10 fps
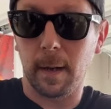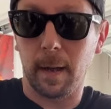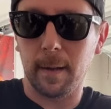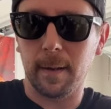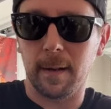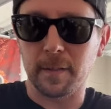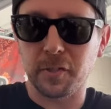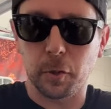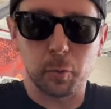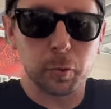Ah,
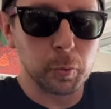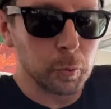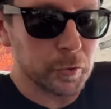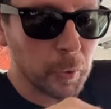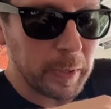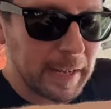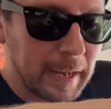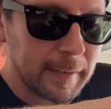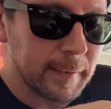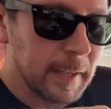so cool. So we
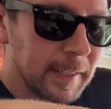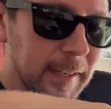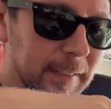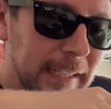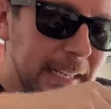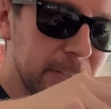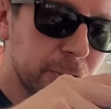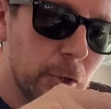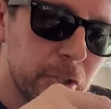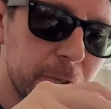got kind of like an
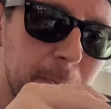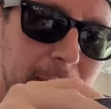instruction